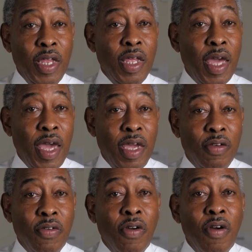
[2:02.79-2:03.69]
any
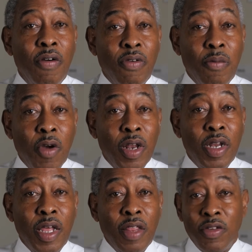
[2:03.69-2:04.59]
age from one
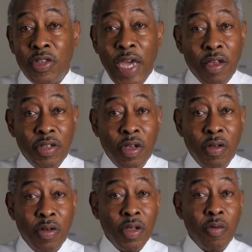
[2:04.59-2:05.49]
another's
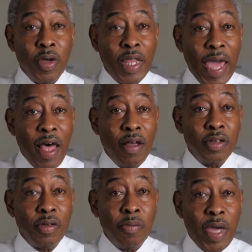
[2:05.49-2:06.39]
household
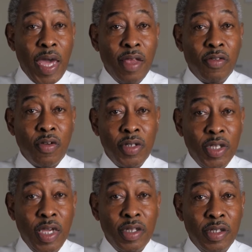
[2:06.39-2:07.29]
without mask or
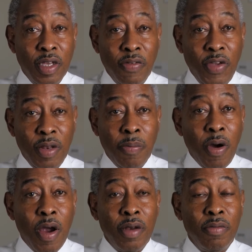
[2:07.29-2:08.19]
staying six feet
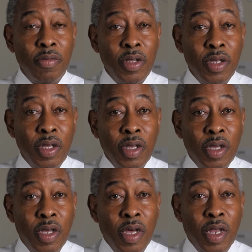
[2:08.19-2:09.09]
apart,
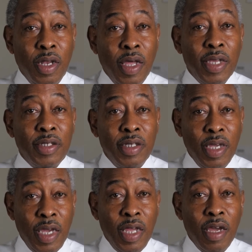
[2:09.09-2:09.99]
unless
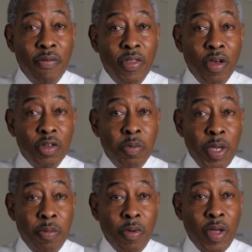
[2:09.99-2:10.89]
any of those
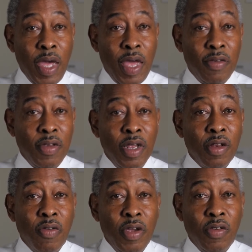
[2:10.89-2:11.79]
people has an
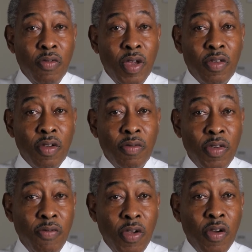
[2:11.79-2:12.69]
increased risk of
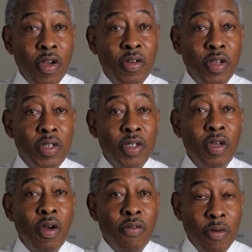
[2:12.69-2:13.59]
severe illness
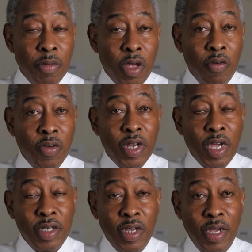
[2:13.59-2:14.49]
from
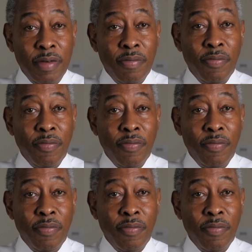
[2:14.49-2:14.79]
COVID-19.